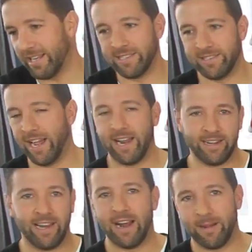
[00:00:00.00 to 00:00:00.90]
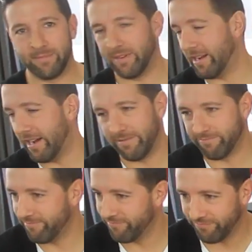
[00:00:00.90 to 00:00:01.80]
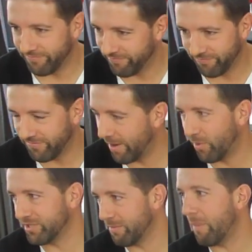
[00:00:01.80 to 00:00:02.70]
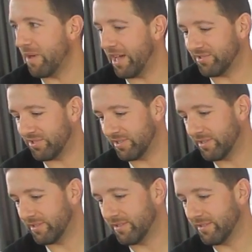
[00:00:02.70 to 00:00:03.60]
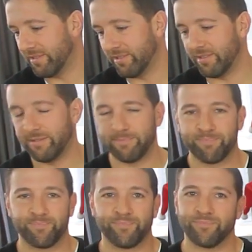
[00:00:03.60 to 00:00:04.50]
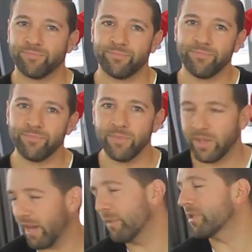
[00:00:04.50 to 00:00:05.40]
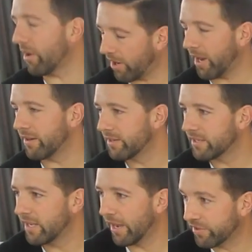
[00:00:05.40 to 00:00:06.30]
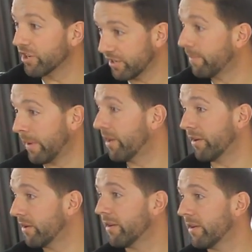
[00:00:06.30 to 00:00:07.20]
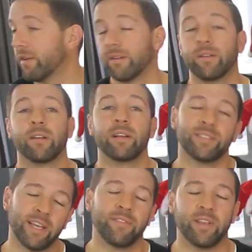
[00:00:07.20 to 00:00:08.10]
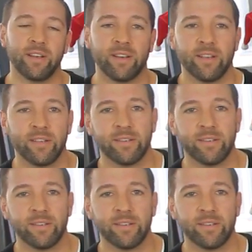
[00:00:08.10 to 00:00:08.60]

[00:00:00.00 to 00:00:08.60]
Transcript: He's dead, and I'm, I'm, that wasn't my best. No, you did a nice job today. Yeah, it was all right. I could have done better. You saved it. Mm-hmm. I saved it.